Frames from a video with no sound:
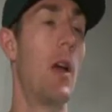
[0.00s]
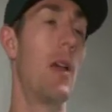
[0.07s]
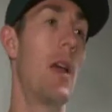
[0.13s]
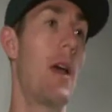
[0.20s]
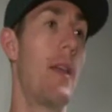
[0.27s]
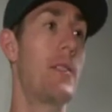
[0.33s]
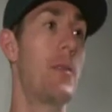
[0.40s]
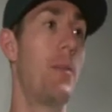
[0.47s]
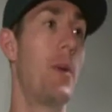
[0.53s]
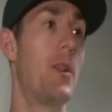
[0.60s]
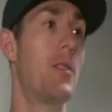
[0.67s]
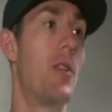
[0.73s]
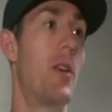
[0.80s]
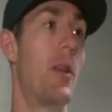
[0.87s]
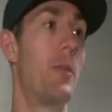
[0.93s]
Yeah, that's a
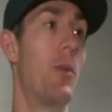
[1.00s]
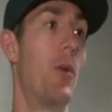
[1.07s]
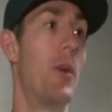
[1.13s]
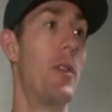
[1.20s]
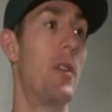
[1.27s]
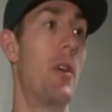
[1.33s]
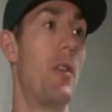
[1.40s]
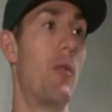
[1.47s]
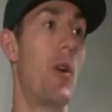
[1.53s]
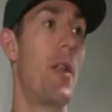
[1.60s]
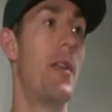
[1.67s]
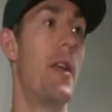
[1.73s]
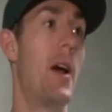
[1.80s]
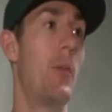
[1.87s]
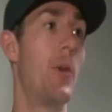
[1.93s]
big turning point. You know, the
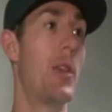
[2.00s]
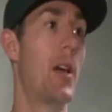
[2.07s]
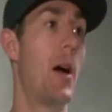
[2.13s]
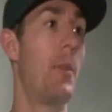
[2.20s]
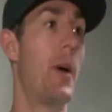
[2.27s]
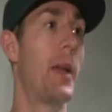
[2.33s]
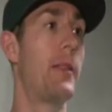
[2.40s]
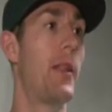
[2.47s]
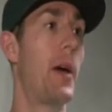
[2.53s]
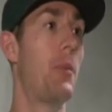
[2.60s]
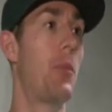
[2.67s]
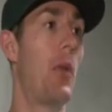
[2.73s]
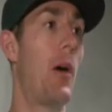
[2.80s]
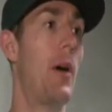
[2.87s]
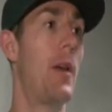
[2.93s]
rundown, we can't make
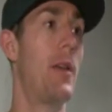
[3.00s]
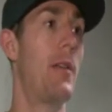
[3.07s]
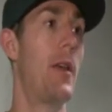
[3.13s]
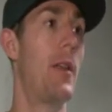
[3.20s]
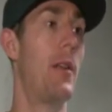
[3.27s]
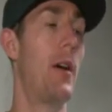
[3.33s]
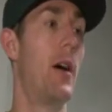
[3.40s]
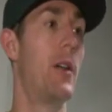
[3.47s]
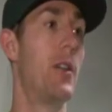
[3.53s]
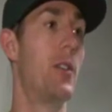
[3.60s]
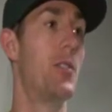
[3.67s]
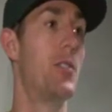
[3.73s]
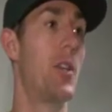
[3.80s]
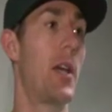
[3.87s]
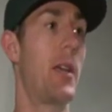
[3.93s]
that play, and then you know,
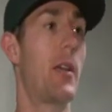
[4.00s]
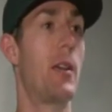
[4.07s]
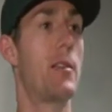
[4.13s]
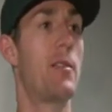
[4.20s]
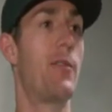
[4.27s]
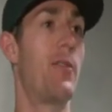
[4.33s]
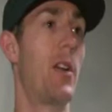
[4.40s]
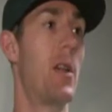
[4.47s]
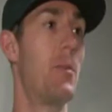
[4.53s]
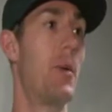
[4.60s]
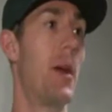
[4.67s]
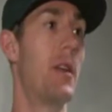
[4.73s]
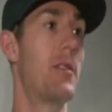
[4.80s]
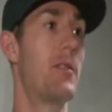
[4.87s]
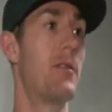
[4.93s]
Jake has the funny
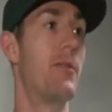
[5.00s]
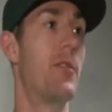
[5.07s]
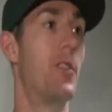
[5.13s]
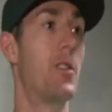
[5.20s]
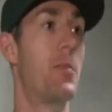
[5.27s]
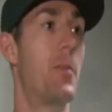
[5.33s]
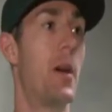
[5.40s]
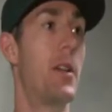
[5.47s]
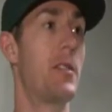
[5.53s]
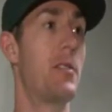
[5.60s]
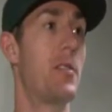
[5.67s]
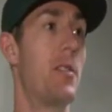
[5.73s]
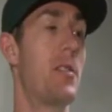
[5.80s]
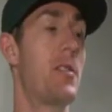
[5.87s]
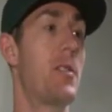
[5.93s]
bounce at first base,
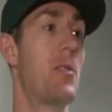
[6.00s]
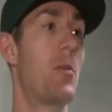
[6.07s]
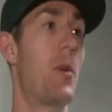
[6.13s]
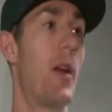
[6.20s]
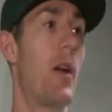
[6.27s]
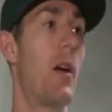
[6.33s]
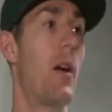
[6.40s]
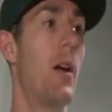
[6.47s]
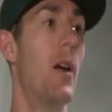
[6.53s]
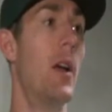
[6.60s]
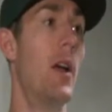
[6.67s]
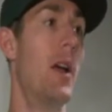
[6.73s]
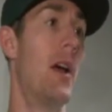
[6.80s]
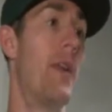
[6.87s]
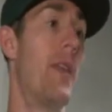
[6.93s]
turns into an error,
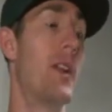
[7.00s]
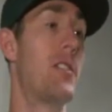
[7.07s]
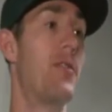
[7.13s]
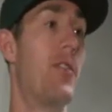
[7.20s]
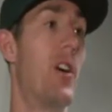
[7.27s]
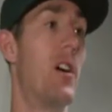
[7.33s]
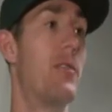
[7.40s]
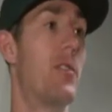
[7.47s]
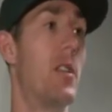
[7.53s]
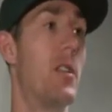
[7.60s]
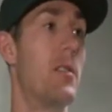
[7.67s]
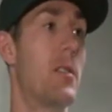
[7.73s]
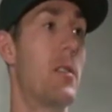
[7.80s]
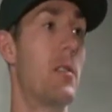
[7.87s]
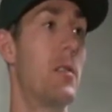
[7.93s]
and that's 5
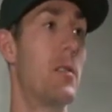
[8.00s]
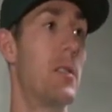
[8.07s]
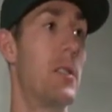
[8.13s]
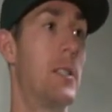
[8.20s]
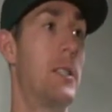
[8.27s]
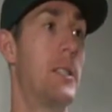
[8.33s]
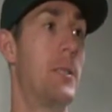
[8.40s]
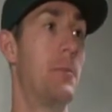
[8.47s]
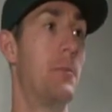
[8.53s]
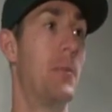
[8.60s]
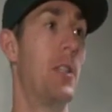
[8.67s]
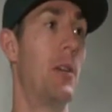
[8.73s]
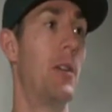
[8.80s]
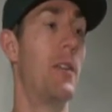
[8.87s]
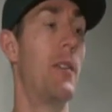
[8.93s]
runs. You
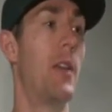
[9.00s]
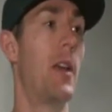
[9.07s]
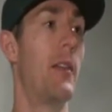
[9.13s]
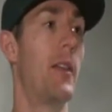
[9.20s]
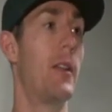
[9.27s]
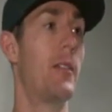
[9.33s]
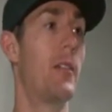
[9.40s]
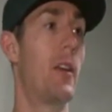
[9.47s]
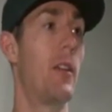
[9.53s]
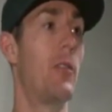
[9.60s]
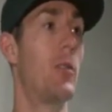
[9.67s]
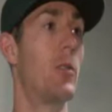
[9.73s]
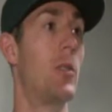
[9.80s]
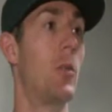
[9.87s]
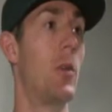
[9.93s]
know, and in the end, that kind of
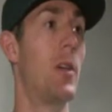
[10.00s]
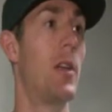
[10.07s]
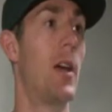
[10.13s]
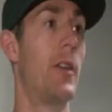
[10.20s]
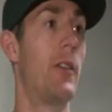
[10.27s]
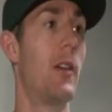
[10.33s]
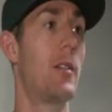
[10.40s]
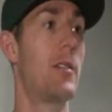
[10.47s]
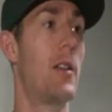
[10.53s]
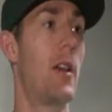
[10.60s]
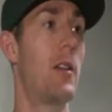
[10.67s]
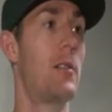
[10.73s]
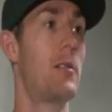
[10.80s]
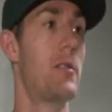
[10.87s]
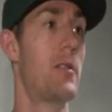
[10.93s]
took the wind out of our
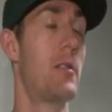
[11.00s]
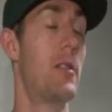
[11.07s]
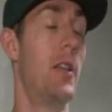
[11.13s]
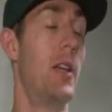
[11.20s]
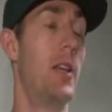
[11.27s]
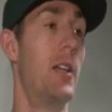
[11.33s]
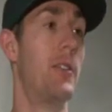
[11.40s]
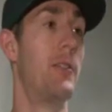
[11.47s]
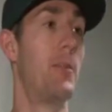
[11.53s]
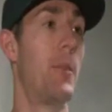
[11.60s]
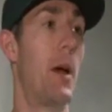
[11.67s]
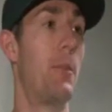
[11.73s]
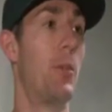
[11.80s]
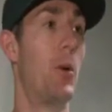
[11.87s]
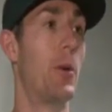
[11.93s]
sails, and from
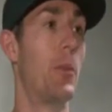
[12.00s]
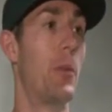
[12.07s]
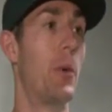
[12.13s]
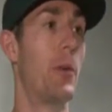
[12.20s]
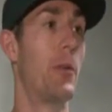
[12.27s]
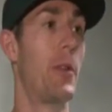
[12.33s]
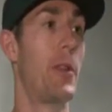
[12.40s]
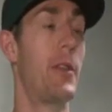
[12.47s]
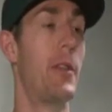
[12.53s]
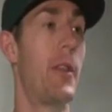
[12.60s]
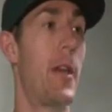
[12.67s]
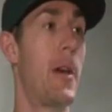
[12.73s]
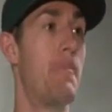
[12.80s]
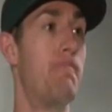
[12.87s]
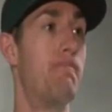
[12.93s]
that point, we weren't really in the
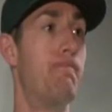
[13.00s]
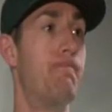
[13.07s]
game.